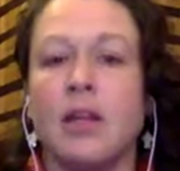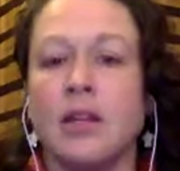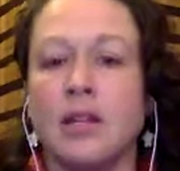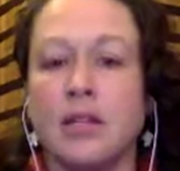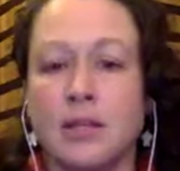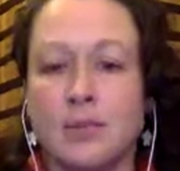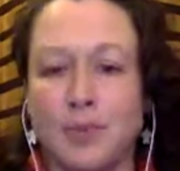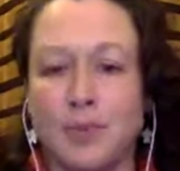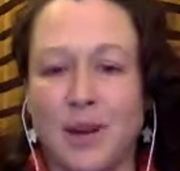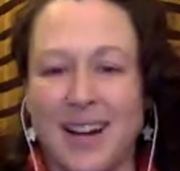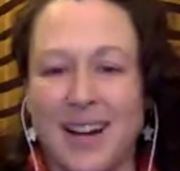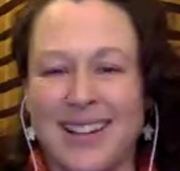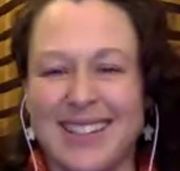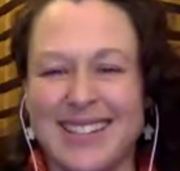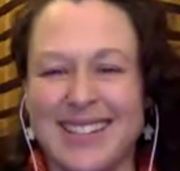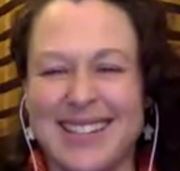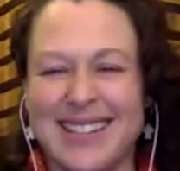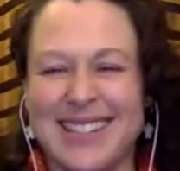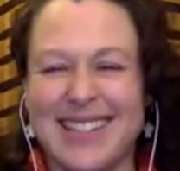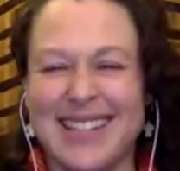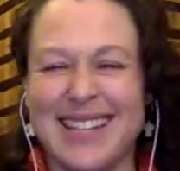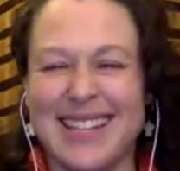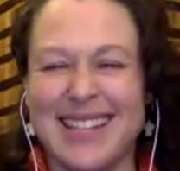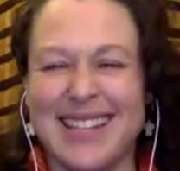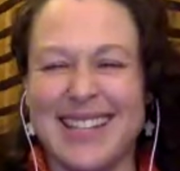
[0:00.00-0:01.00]
this
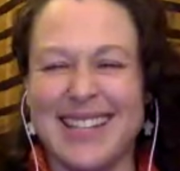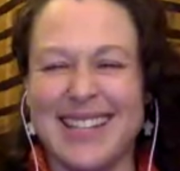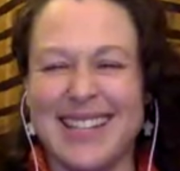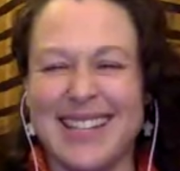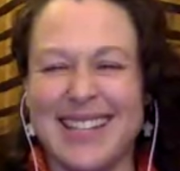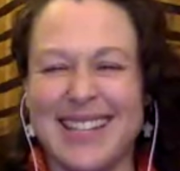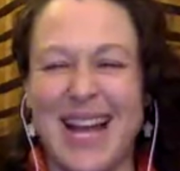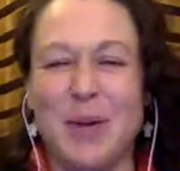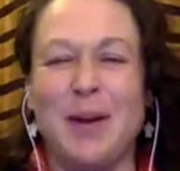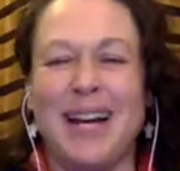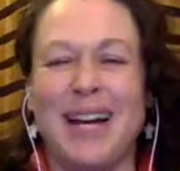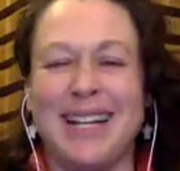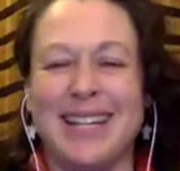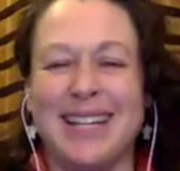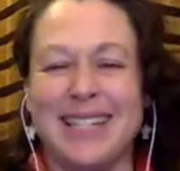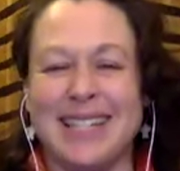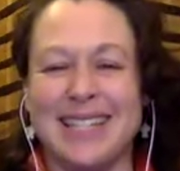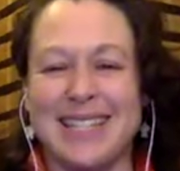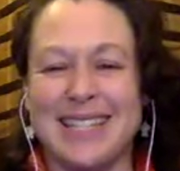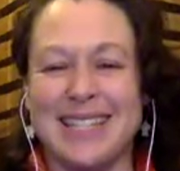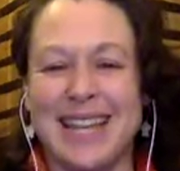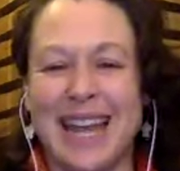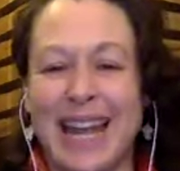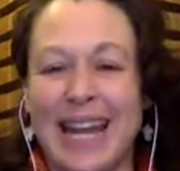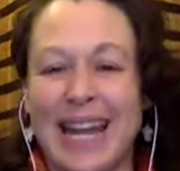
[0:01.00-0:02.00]
practice can help
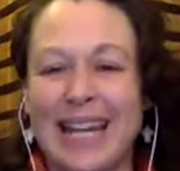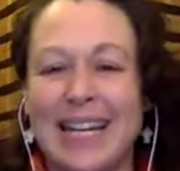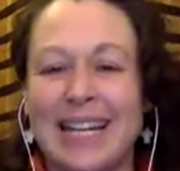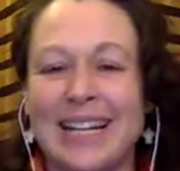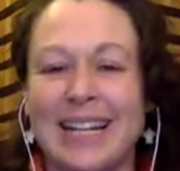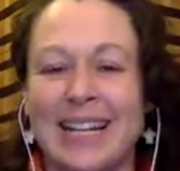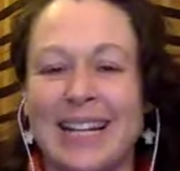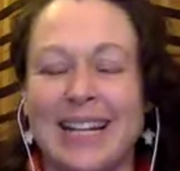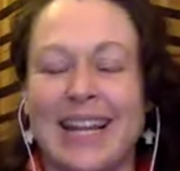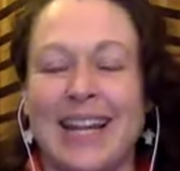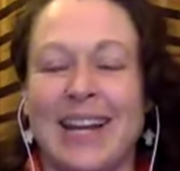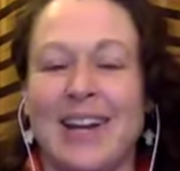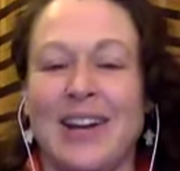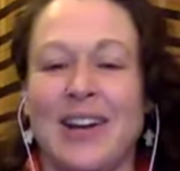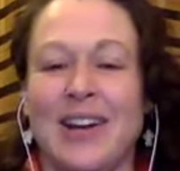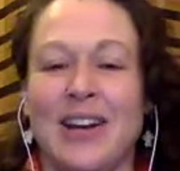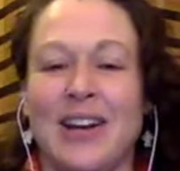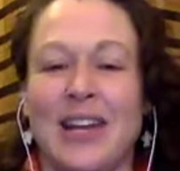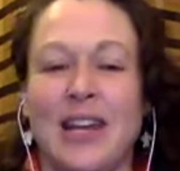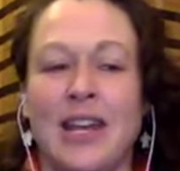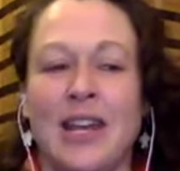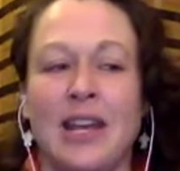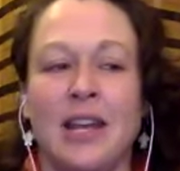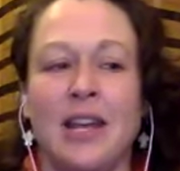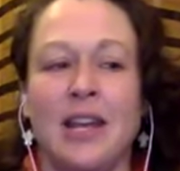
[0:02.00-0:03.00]
us gain
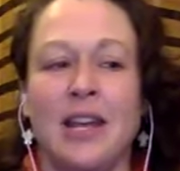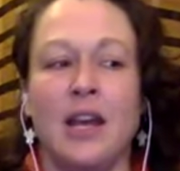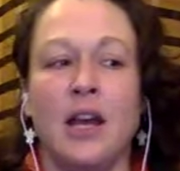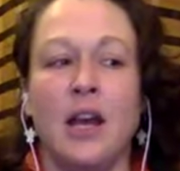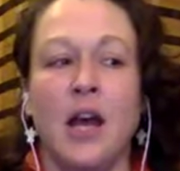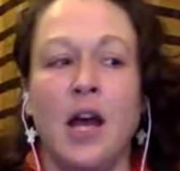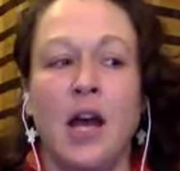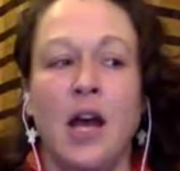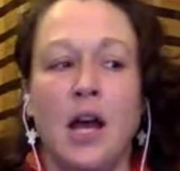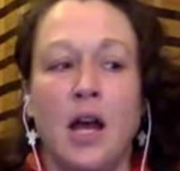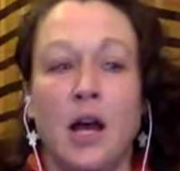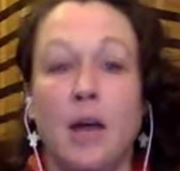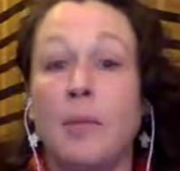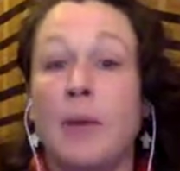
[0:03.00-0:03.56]
clarity,